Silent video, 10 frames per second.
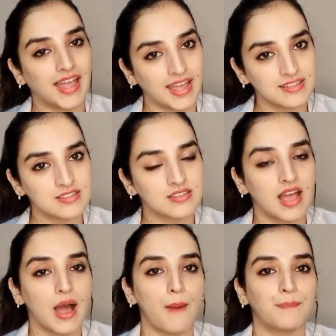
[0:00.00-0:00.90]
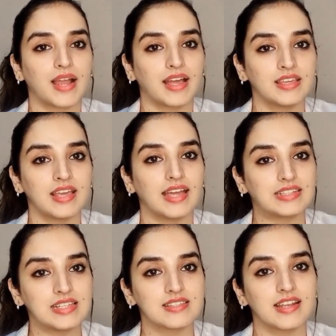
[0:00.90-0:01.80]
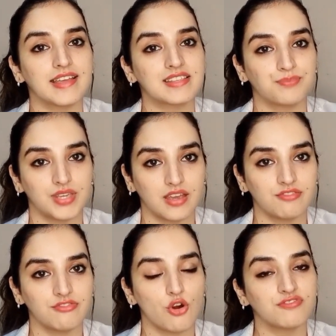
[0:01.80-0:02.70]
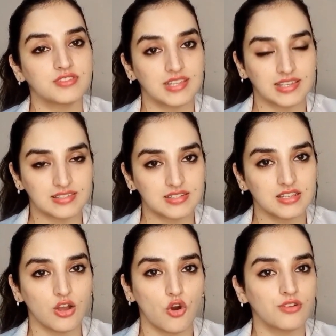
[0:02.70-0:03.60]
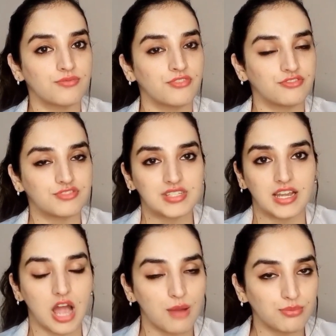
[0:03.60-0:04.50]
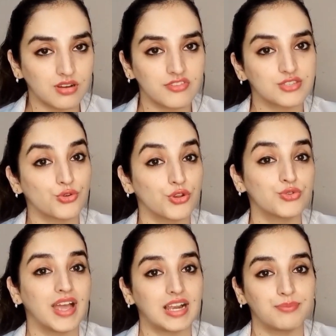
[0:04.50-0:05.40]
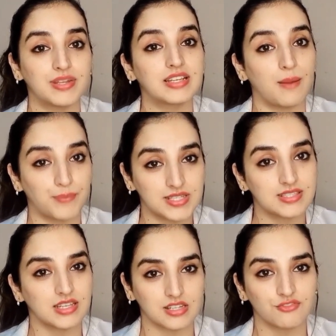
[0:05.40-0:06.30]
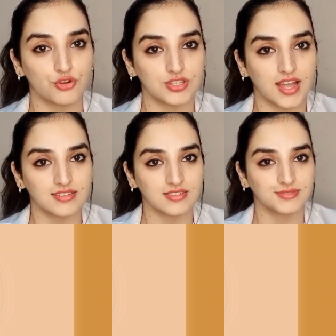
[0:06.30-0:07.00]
Hence, applying at least an SPF of 60 or 50 and above is going to help in compensating for that.